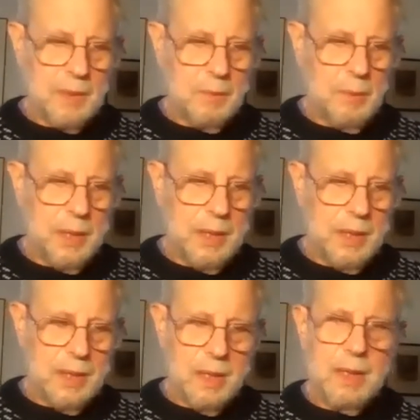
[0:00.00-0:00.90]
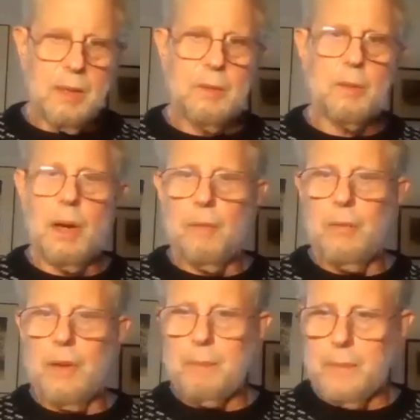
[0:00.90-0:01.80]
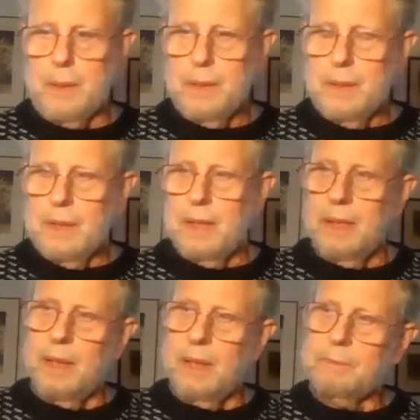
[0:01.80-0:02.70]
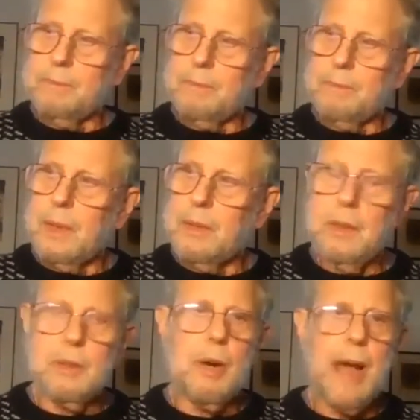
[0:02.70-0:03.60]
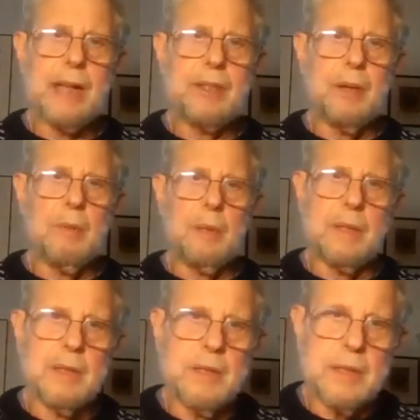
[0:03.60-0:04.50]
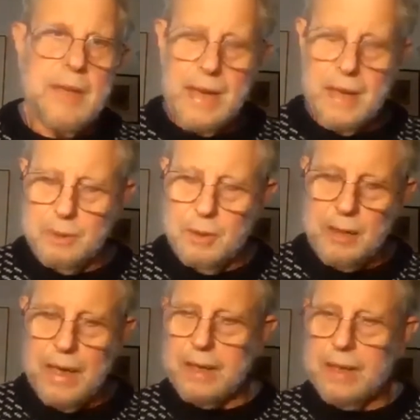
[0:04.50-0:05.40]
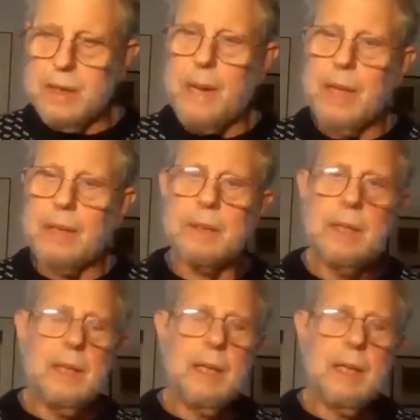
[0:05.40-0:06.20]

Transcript: we drove up to Tohatchee, which is a town located about